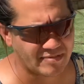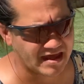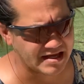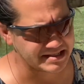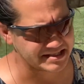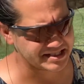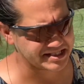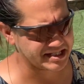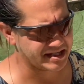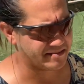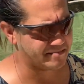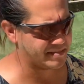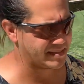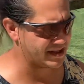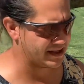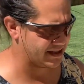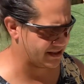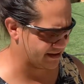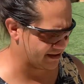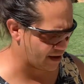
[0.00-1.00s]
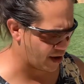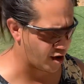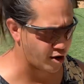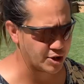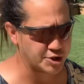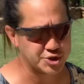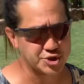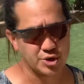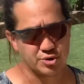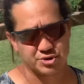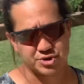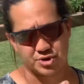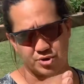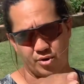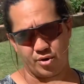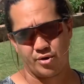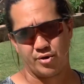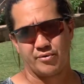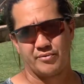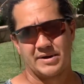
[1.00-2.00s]
some artichokes
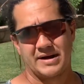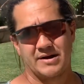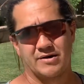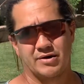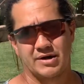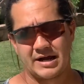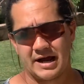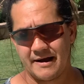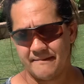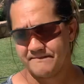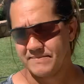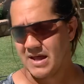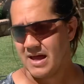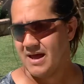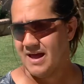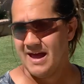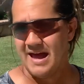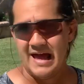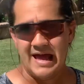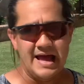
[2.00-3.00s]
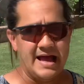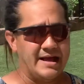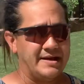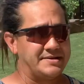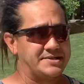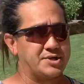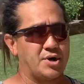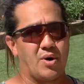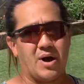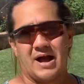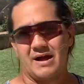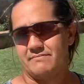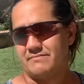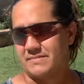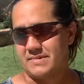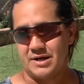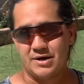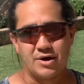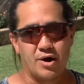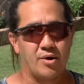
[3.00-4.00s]
growing over here, okay? So
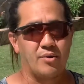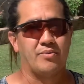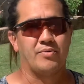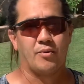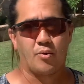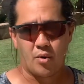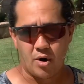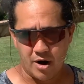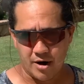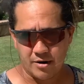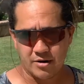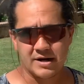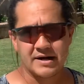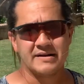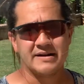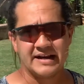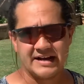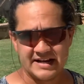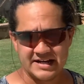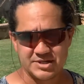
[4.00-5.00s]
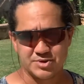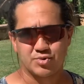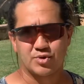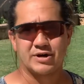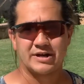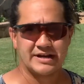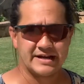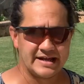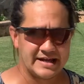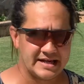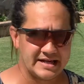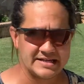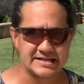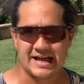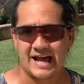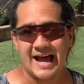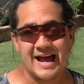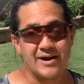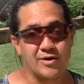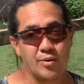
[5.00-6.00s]
you know, the watering, it is what it is.
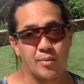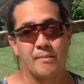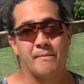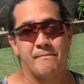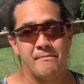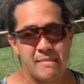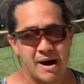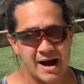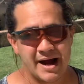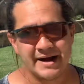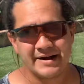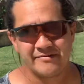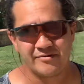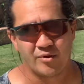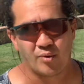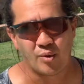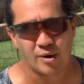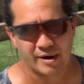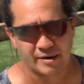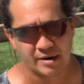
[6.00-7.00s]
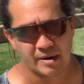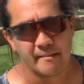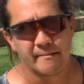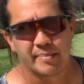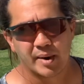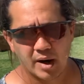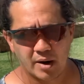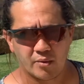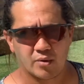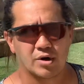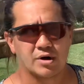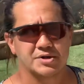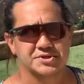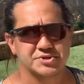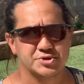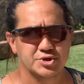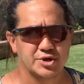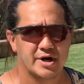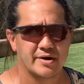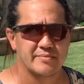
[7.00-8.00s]
I don't mind the watering, but we're also
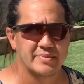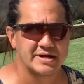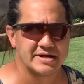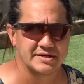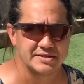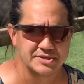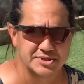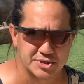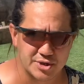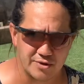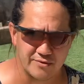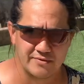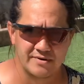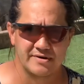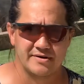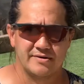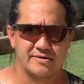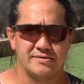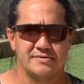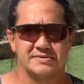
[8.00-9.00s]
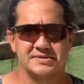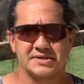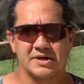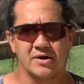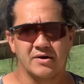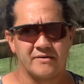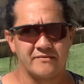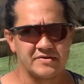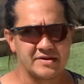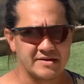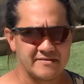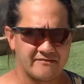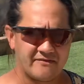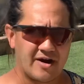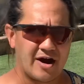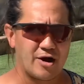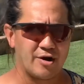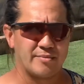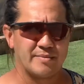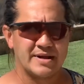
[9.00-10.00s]
trying to be conservators of the
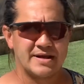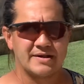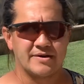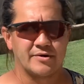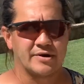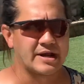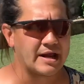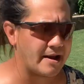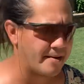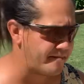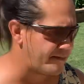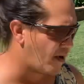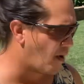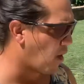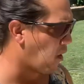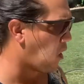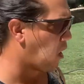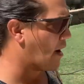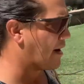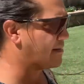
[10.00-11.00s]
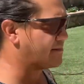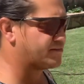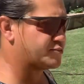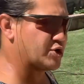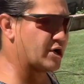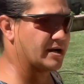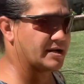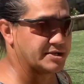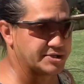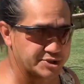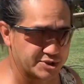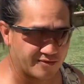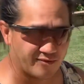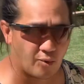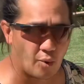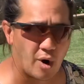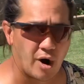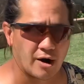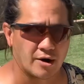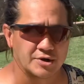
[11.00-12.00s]
environment, okay? Trying to conserve
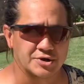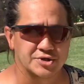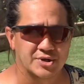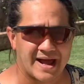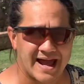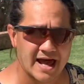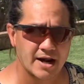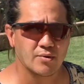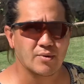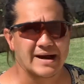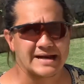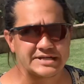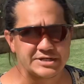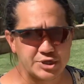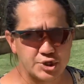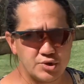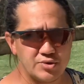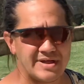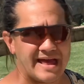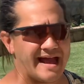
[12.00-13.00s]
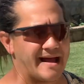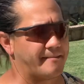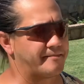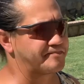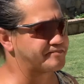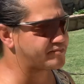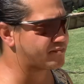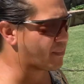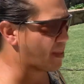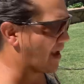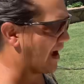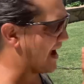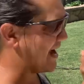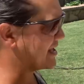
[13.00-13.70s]
water. So how do I do that? I